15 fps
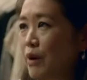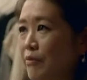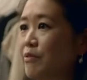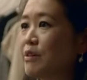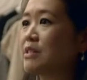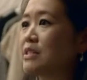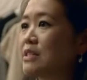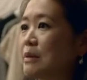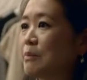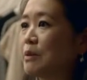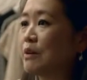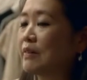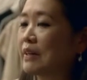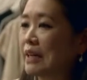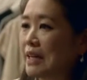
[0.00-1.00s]
reference a
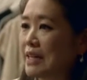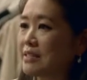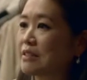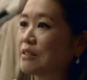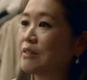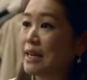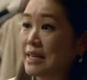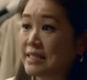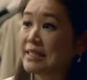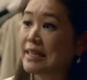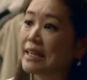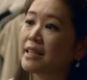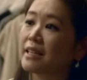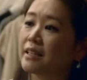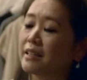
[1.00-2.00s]
more of a classical
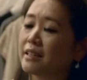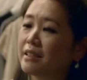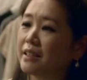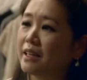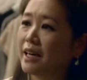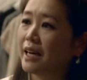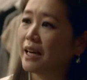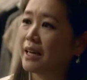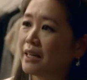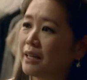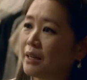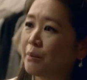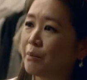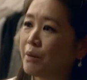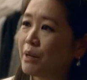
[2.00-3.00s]
aesthetic,
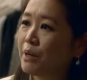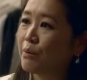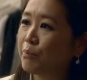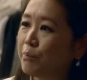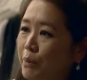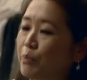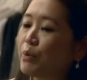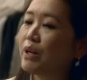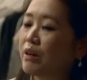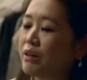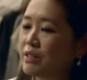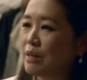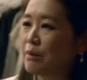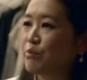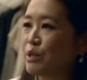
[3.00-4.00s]
and but with a
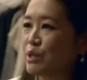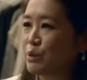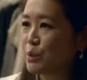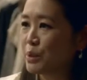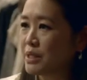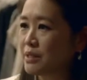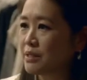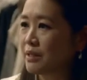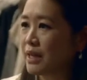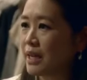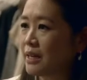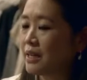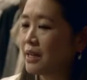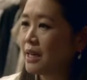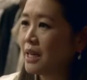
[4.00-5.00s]
contemporary twist, so
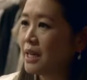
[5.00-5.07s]
that